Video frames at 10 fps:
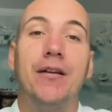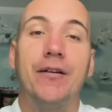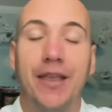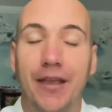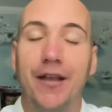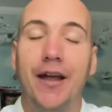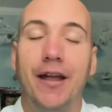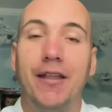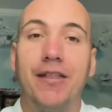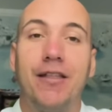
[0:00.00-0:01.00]
Okay,
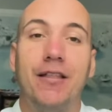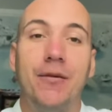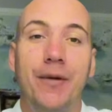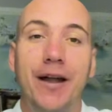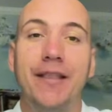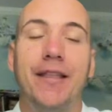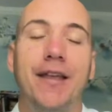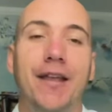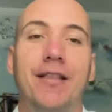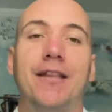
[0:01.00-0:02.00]
guys, Selamat
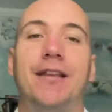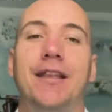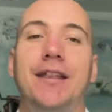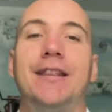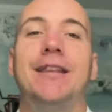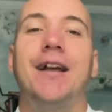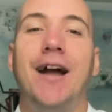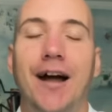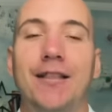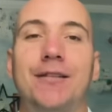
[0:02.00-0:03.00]
and in
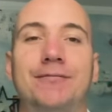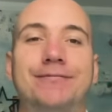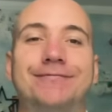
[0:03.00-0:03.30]
God.